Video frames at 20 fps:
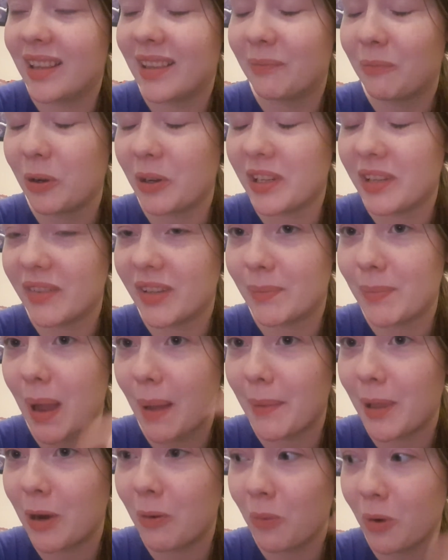One is for
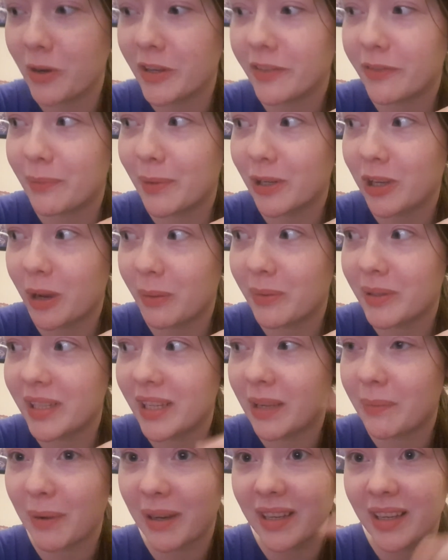spamming, one is for my
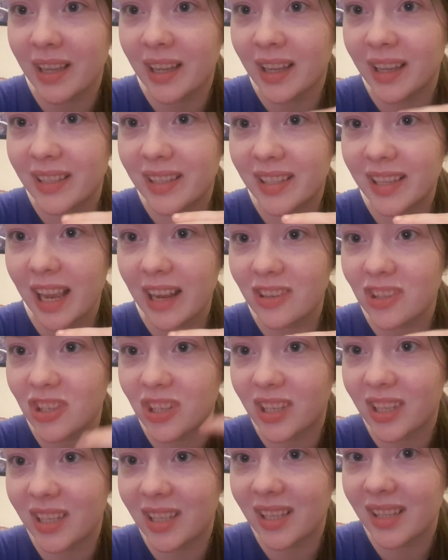comedy, my
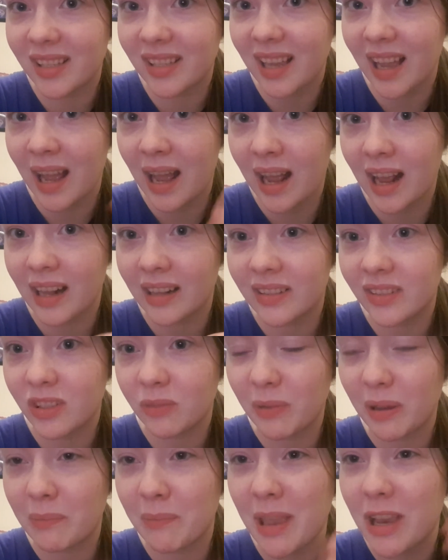sketches, and some
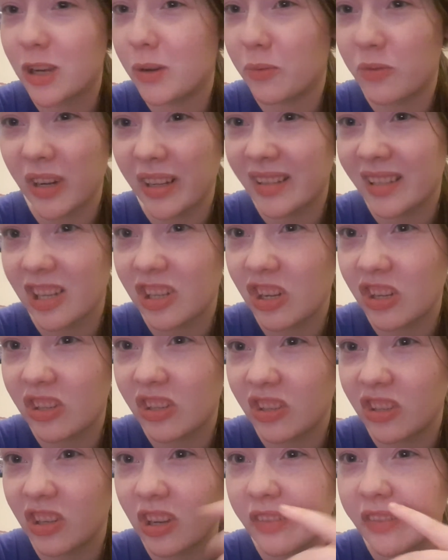like makeup transitions
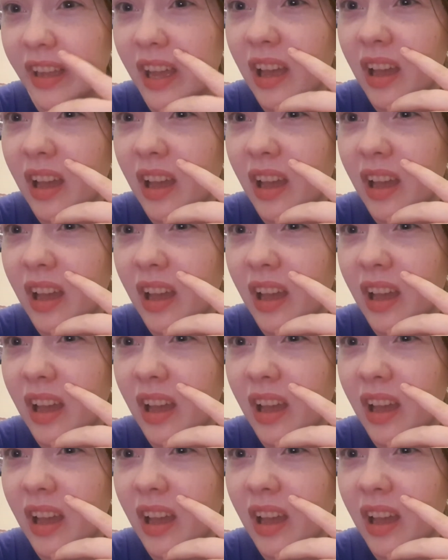and stuff.